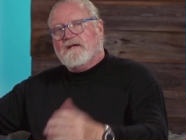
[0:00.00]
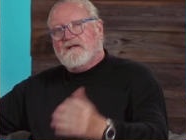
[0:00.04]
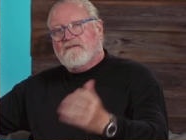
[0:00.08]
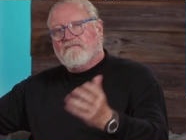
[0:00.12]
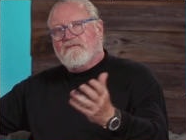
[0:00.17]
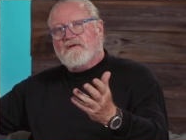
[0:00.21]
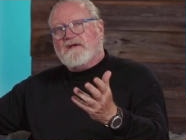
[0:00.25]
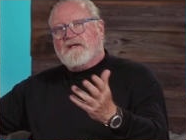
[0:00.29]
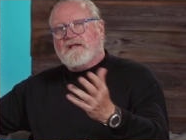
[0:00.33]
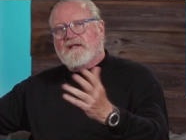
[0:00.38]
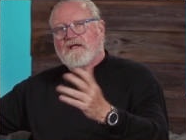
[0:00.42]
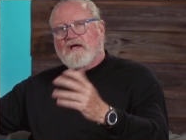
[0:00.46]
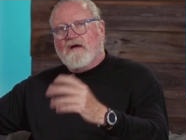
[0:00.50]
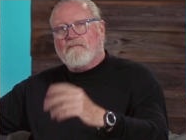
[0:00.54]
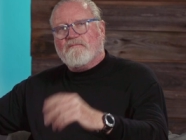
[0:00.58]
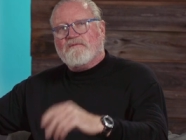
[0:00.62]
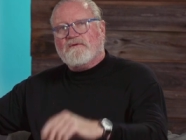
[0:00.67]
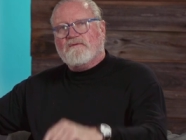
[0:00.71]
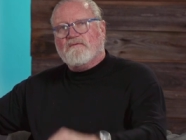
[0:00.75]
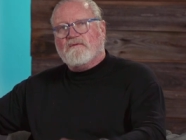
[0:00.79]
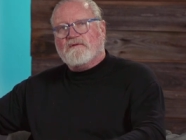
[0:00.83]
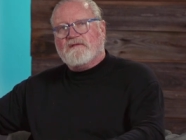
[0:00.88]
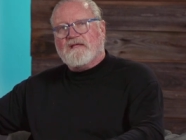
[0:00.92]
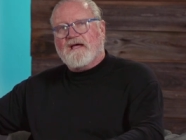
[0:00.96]
If we can
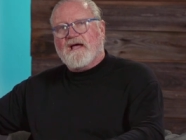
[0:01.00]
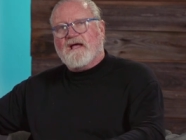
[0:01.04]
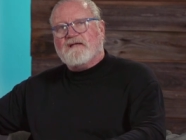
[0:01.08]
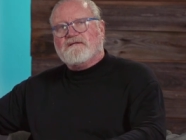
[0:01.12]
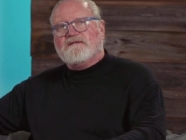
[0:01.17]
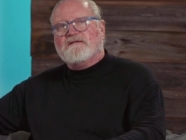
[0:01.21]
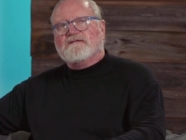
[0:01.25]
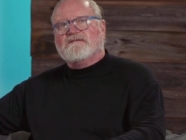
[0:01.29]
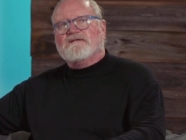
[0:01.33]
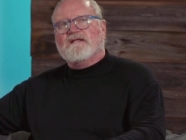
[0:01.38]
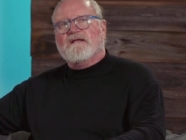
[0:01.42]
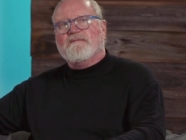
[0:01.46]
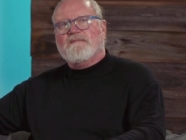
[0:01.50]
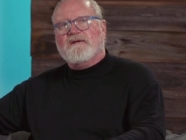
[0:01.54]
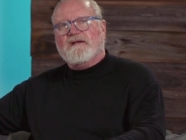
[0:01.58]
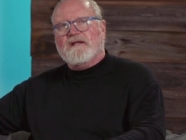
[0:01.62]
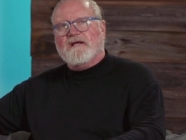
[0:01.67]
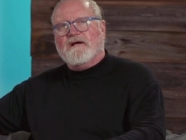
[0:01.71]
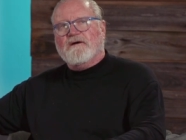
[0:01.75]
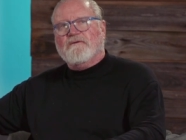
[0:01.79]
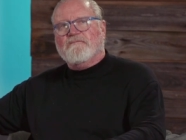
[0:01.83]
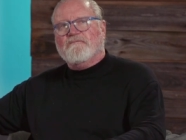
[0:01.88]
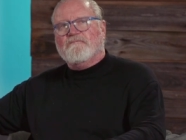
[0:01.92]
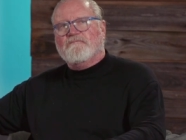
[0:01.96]
help you with that, just let me
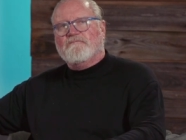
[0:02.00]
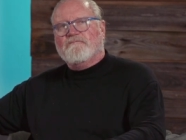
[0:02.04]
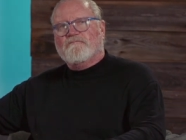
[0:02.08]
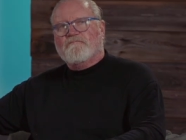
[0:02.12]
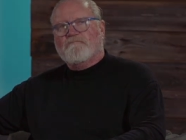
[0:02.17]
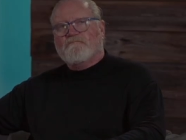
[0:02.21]
know.